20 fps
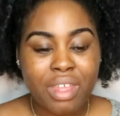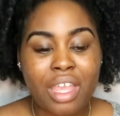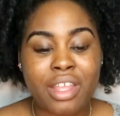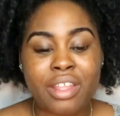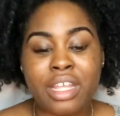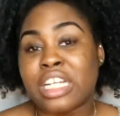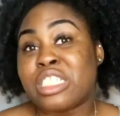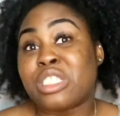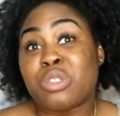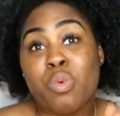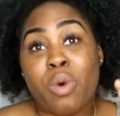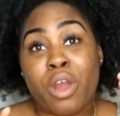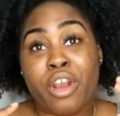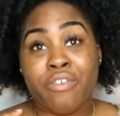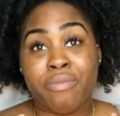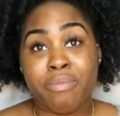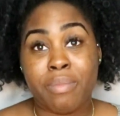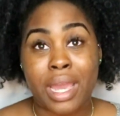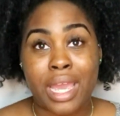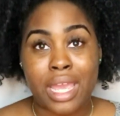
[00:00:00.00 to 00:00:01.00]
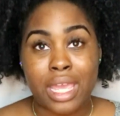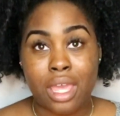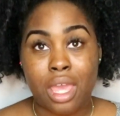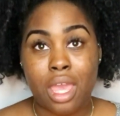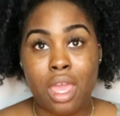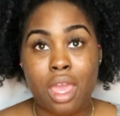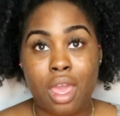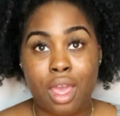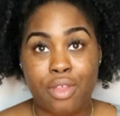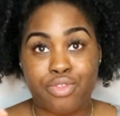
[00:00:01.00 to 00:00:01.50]
that's one of my
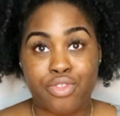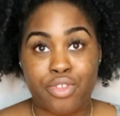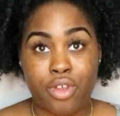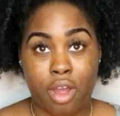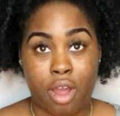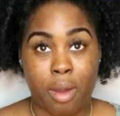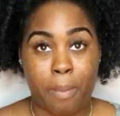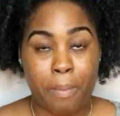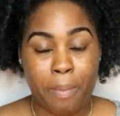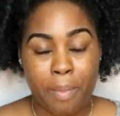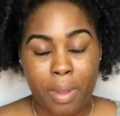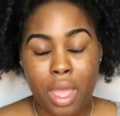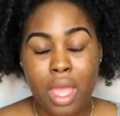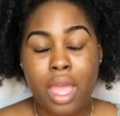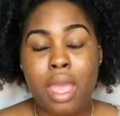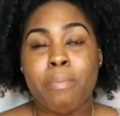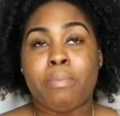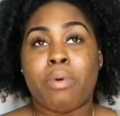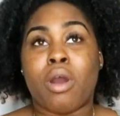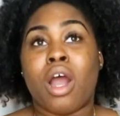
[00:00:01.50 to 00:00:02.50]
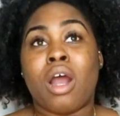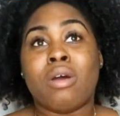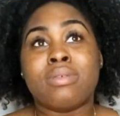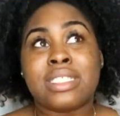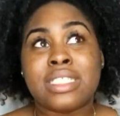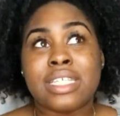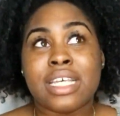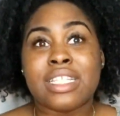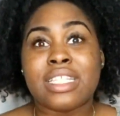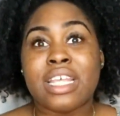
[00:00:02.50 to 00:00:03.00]
top. But I
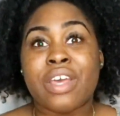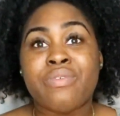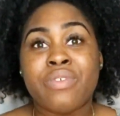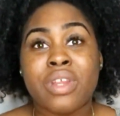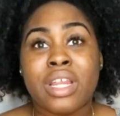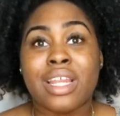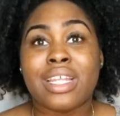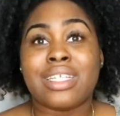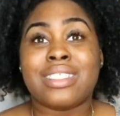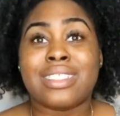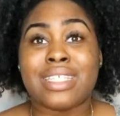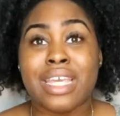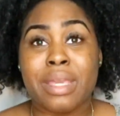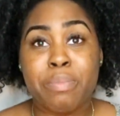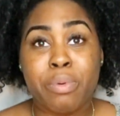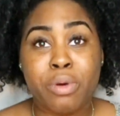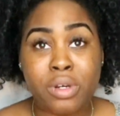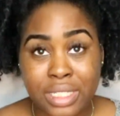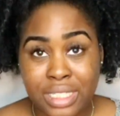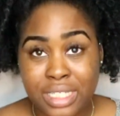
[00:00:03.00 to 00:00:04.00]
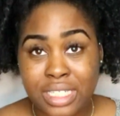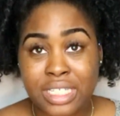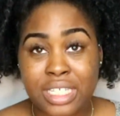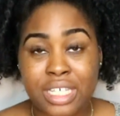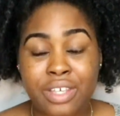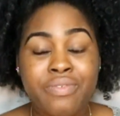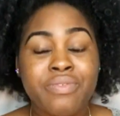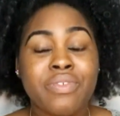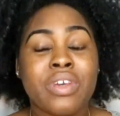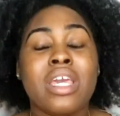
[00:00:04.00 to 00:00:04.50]
would say definitely stay
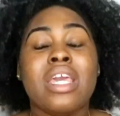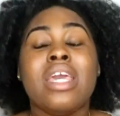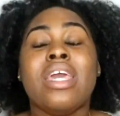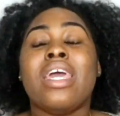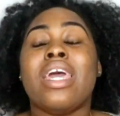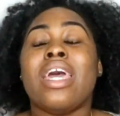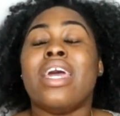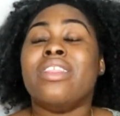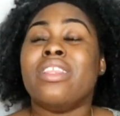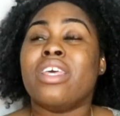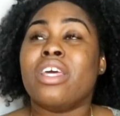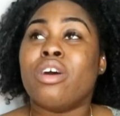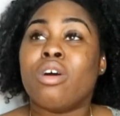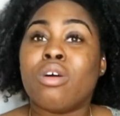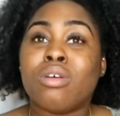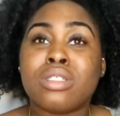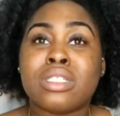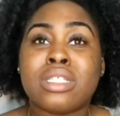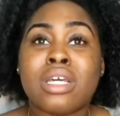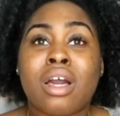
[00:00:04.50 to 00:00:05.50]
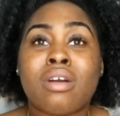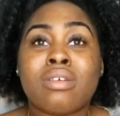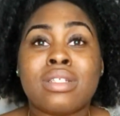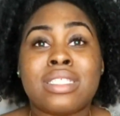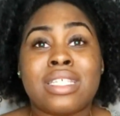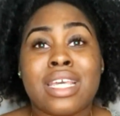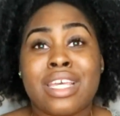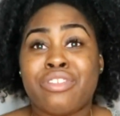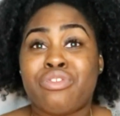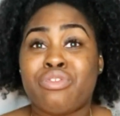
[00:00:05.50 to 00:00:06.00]
positive. And then also I would
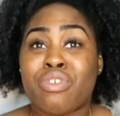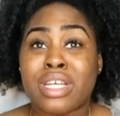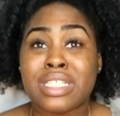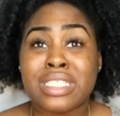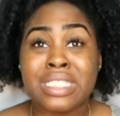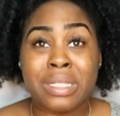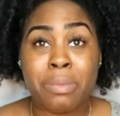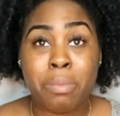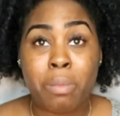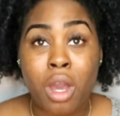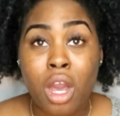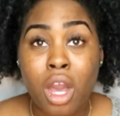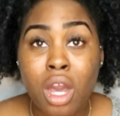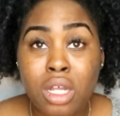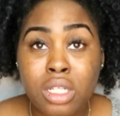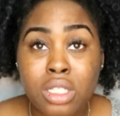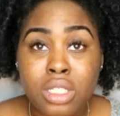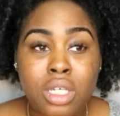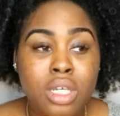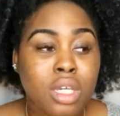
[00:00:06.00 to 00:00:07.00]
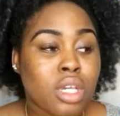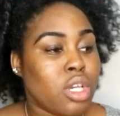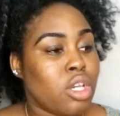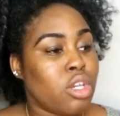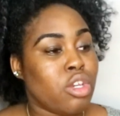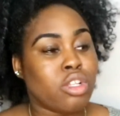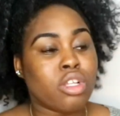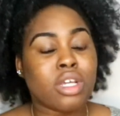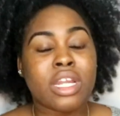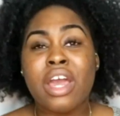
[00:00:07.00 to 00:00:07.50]
say dress smart.
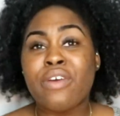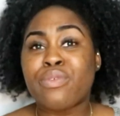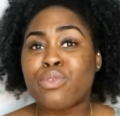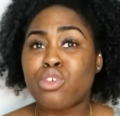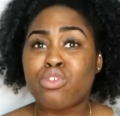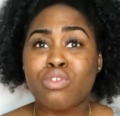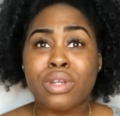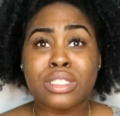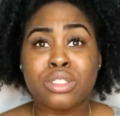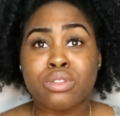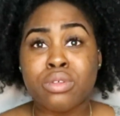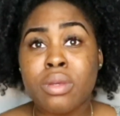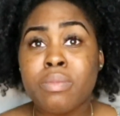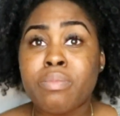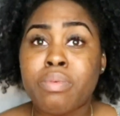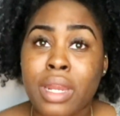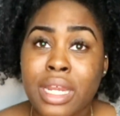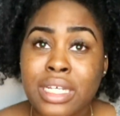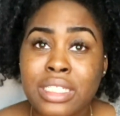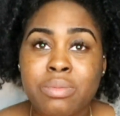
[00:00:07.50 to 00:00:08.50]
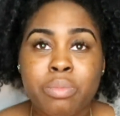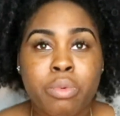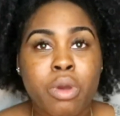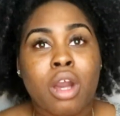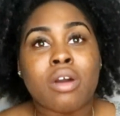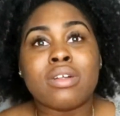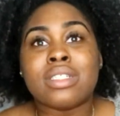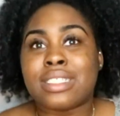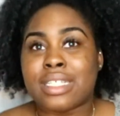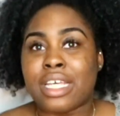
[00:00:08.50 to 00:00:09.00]
You don't have to dress to impress, but
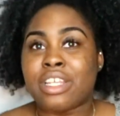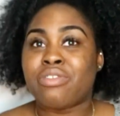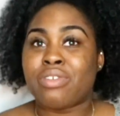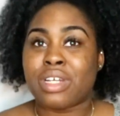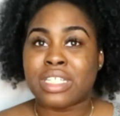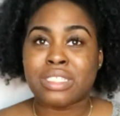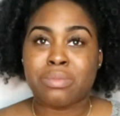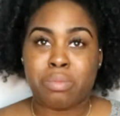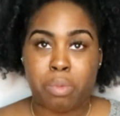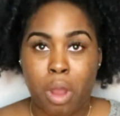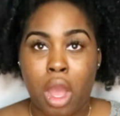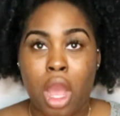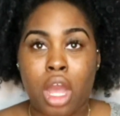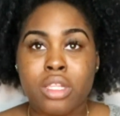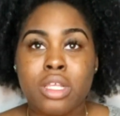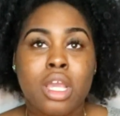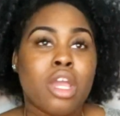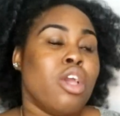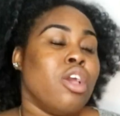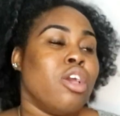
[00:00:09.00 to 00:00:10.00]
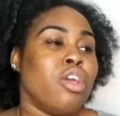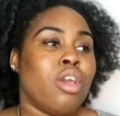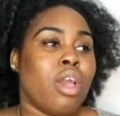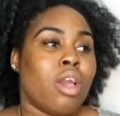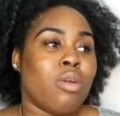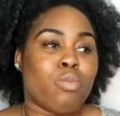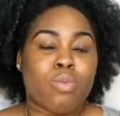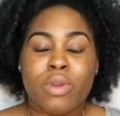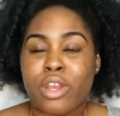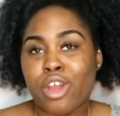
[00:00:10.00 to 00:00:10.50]
I would say dress smart.
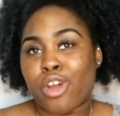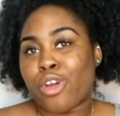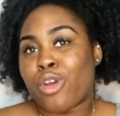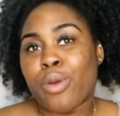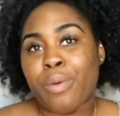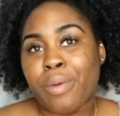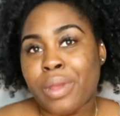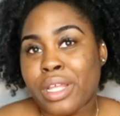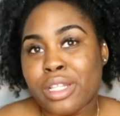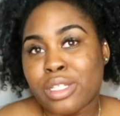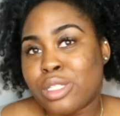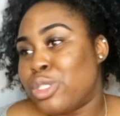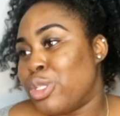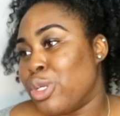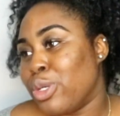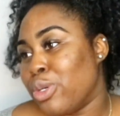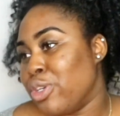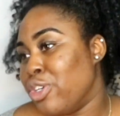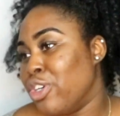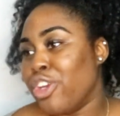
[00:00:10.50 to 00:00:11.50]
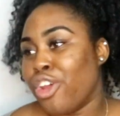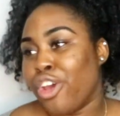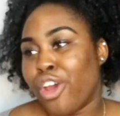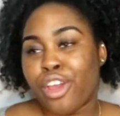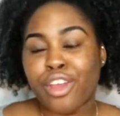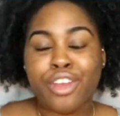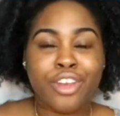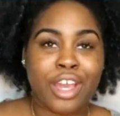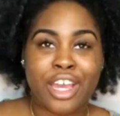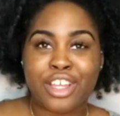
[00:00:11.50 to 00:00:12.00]
We're not going to, you
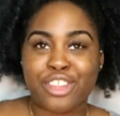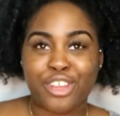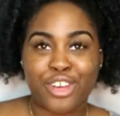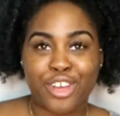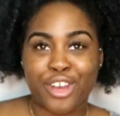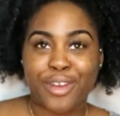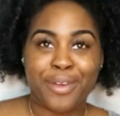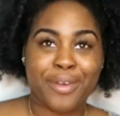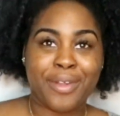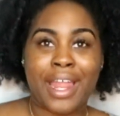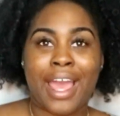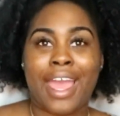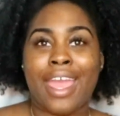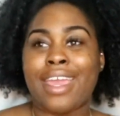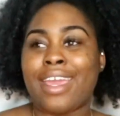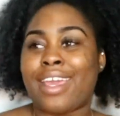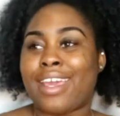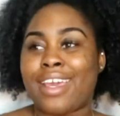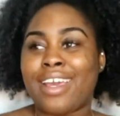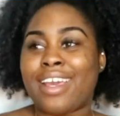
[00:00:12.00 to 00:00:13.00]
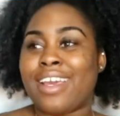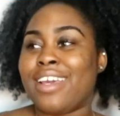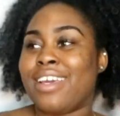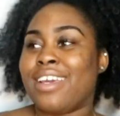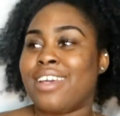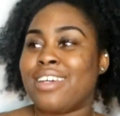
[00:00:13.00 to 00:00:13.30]
know, I don't know, like,